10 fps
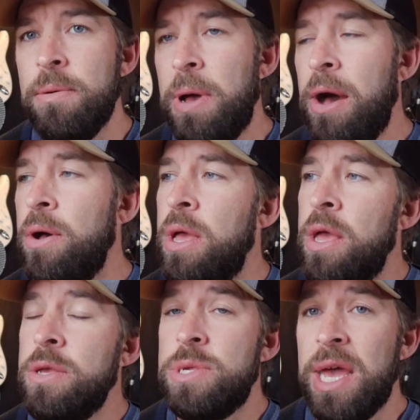about
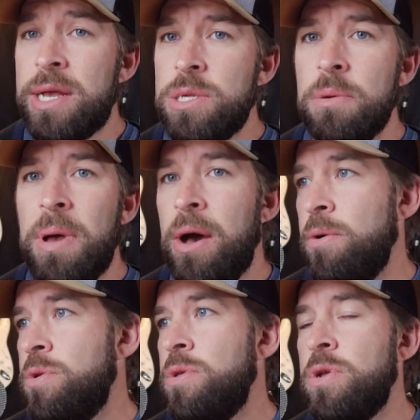sex,
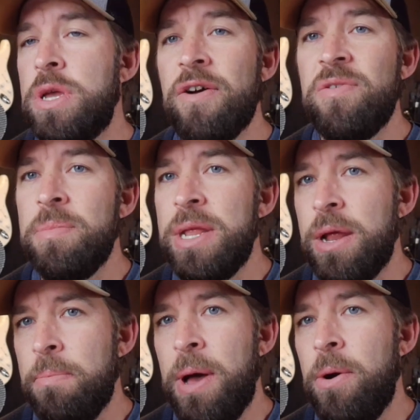about government,
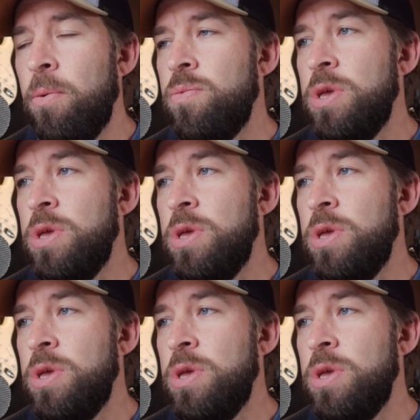about,